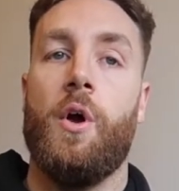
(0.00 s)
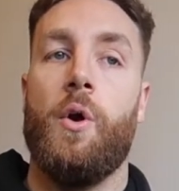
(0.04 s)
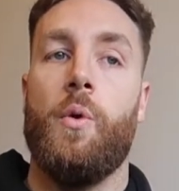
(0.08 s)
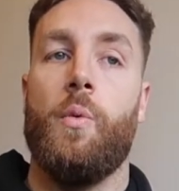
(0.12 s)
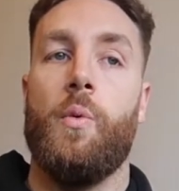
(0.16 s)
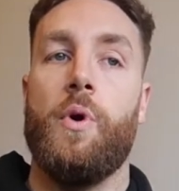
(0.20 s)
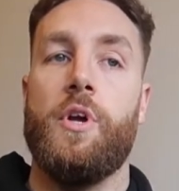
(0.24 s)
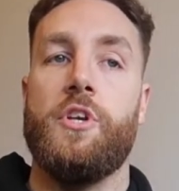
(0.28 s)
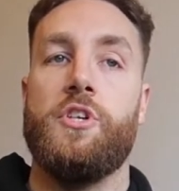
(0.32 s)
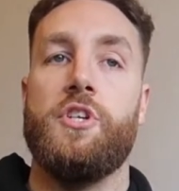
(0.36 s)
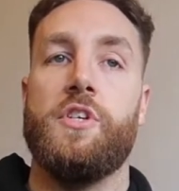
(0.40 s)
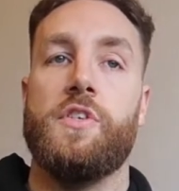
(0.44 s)

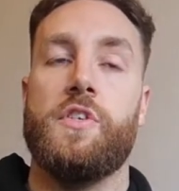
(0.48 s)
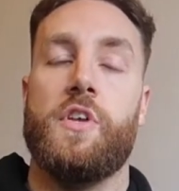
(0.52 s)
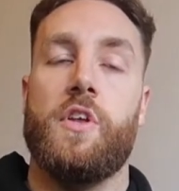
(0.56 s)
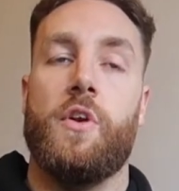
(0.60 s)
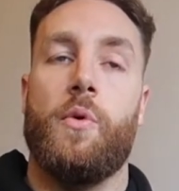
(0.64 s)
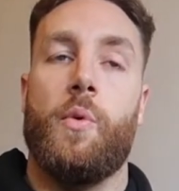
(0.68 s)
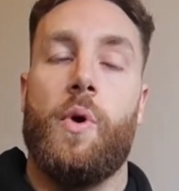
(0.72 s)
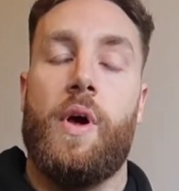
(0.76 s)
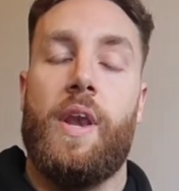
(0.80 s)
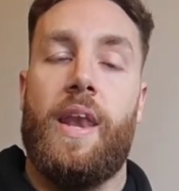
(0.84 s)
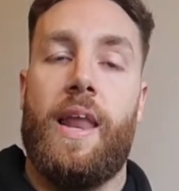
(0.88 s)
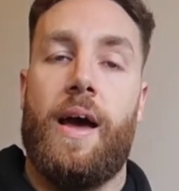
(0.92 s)
which is going
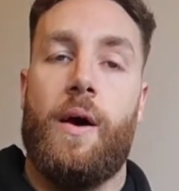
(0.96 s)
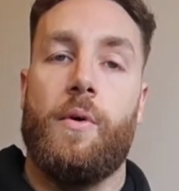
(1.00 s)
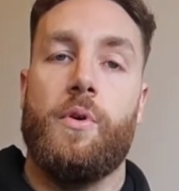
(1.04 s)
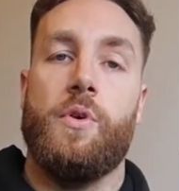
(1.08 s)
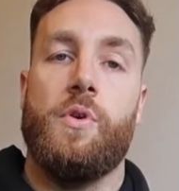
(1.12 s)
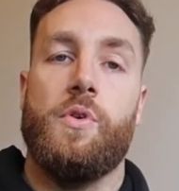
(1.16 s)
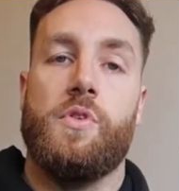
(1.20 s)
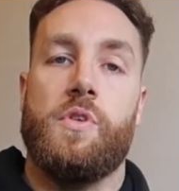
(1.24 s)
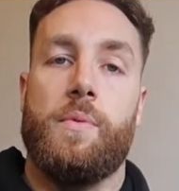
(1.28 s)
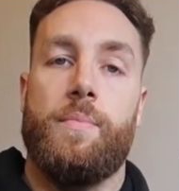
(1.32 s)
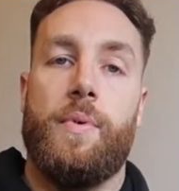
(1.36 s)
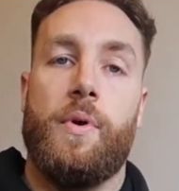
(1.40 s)
to allow
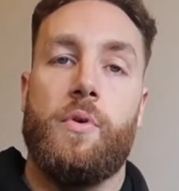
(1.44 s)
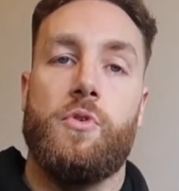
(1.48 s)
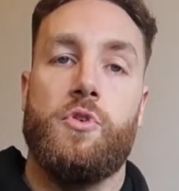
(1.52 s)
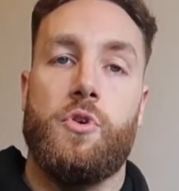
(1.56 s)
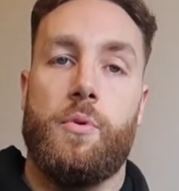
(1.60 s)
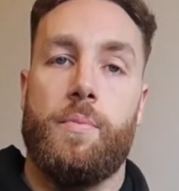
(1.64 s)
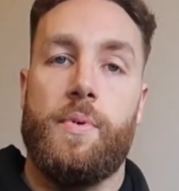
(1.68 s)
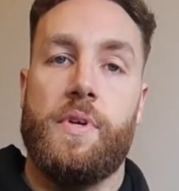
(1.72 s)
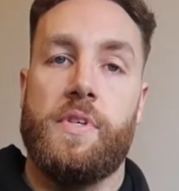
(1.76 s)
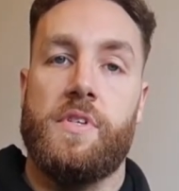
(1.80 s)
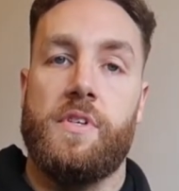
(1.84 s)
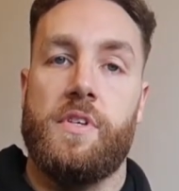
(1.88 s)
you to build your
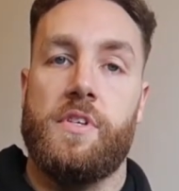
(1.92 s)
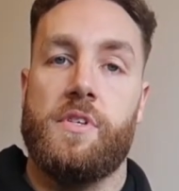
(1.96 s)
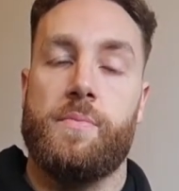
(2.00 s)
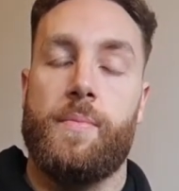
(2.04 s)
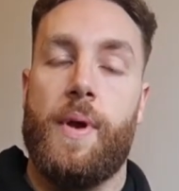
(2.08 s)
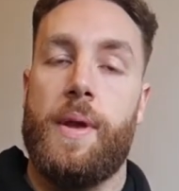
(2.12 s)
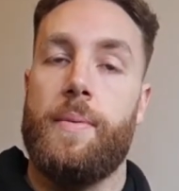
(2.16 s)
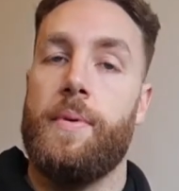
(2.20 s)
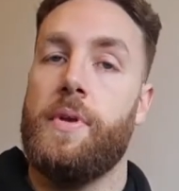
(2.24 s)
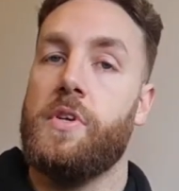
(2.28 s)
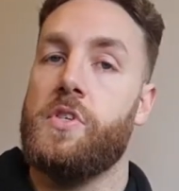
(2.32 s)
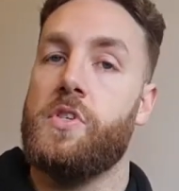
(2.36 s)
business
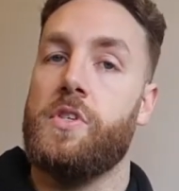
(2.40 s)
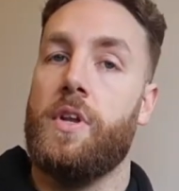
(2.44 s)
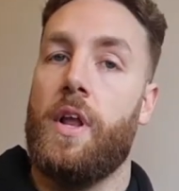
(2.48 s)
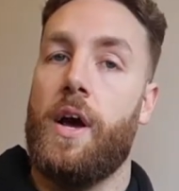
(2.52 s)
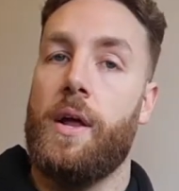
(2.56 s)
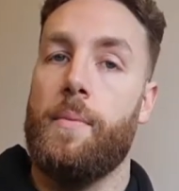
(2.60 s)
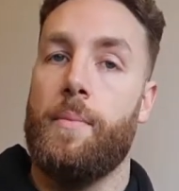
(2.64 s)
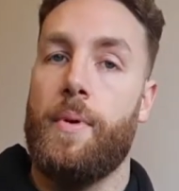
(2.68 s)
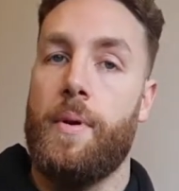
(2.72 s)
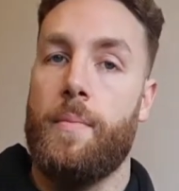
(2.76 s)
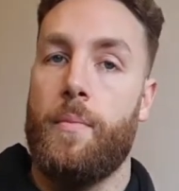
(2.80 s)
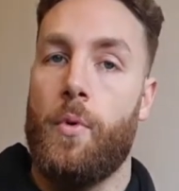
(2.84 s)
maybe a
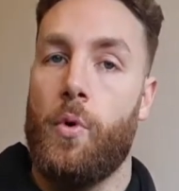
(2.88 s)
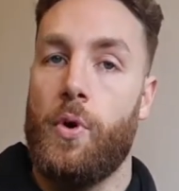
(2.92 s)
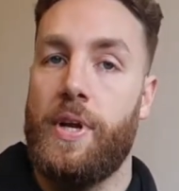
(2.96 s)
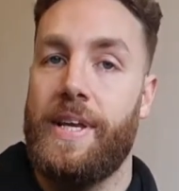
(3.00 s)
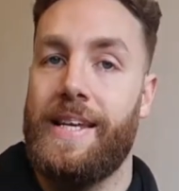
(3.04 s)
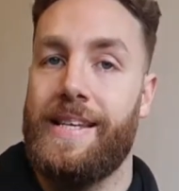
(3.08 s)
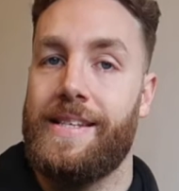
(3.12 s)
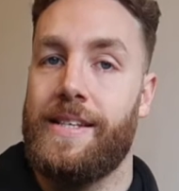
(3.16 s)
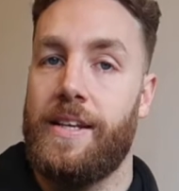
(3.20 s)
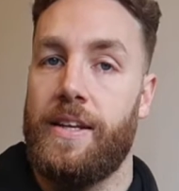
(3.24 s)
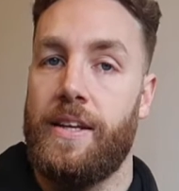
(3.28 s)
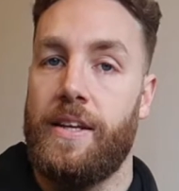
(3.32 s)
slight bit more
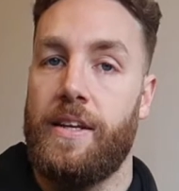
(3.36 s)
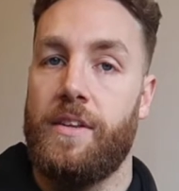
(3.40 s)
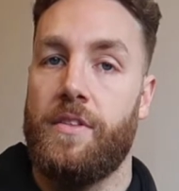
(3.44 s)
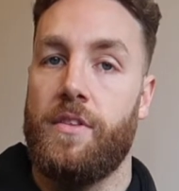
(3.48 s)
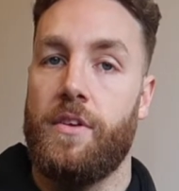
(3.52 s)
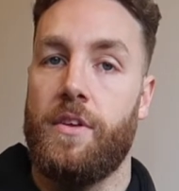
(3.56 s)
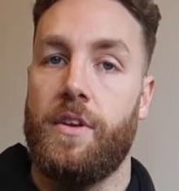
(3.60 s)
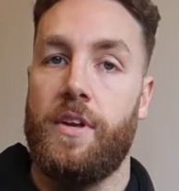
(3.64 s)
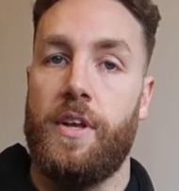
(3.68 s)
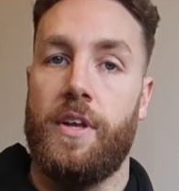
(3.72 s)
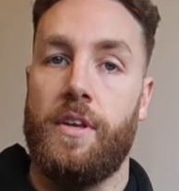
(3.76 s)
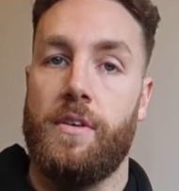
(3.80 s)
easily
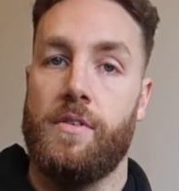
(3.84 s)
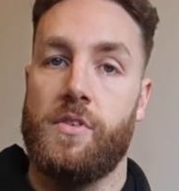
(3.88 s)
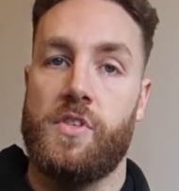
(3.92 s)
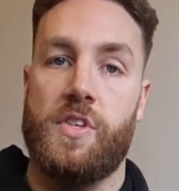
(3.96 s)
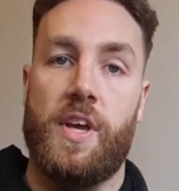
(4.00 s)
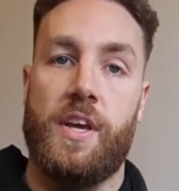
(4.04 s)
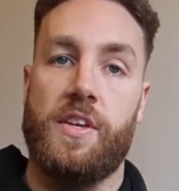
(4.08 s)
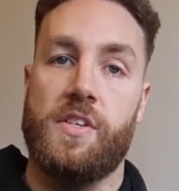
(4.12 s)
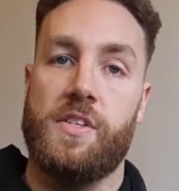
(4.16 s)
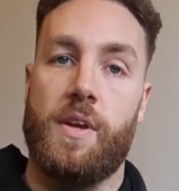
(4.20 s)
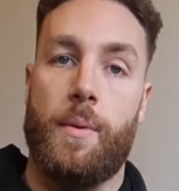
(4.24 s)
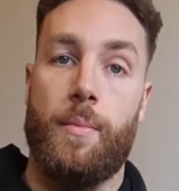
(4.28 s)
than in,
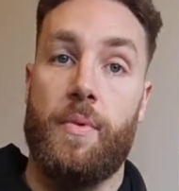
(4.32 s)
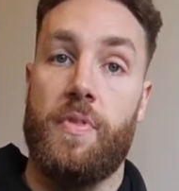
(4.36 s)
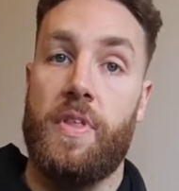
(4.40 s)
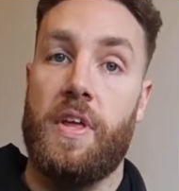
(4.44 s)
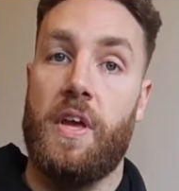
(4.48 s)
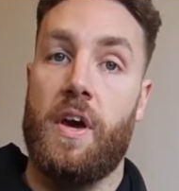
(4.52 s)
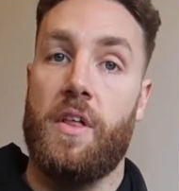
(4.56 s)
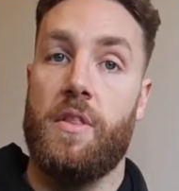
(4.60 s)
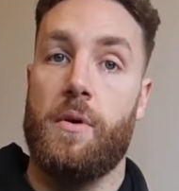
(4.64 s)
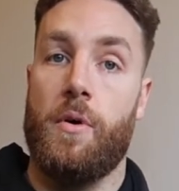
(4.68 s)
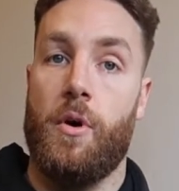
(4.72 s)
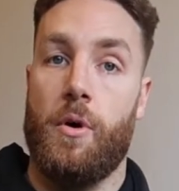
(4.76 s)
say, some of the
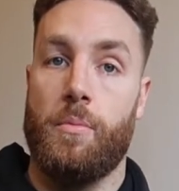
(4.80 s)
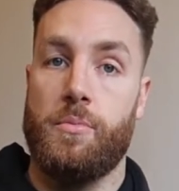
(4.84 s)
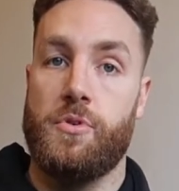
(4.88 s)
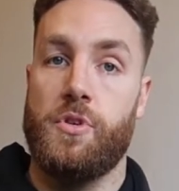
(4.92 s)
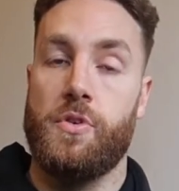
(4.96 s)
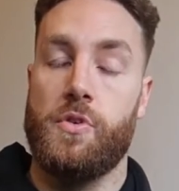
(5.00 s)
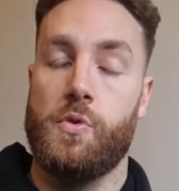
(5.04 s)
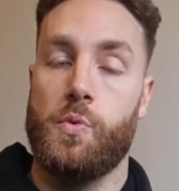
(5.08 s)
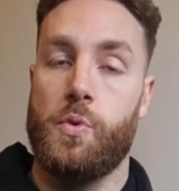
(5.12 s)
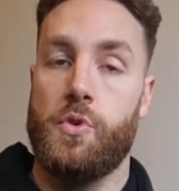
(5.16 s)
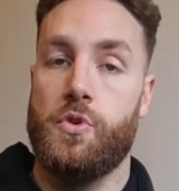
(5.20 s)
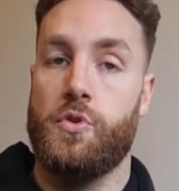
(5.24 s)
other
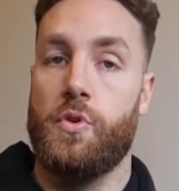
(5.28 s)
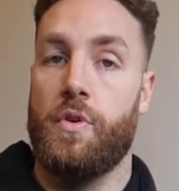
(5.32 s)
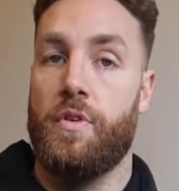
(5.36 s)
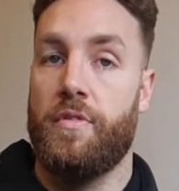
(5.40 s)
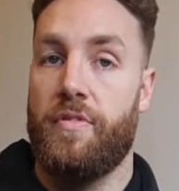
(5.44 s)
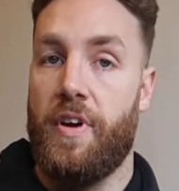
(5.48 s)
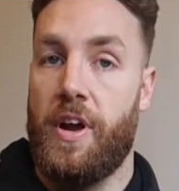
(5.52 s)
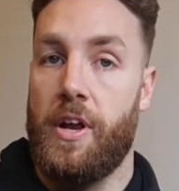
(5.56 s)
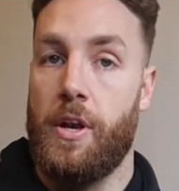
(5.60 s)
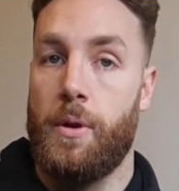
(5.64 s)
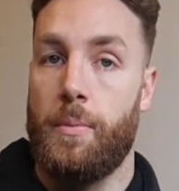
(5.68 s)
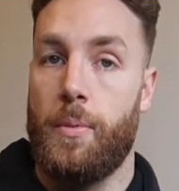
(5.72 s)
options which are
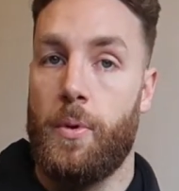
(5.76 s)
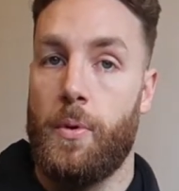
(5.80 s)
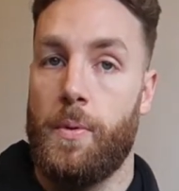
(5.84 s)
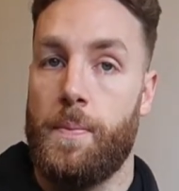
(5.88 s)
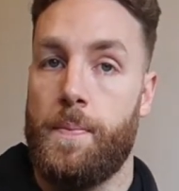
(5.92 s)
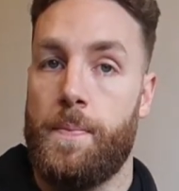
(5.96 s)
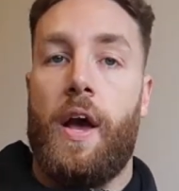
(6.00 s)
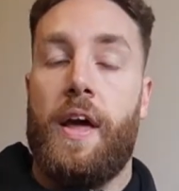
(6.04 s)
available.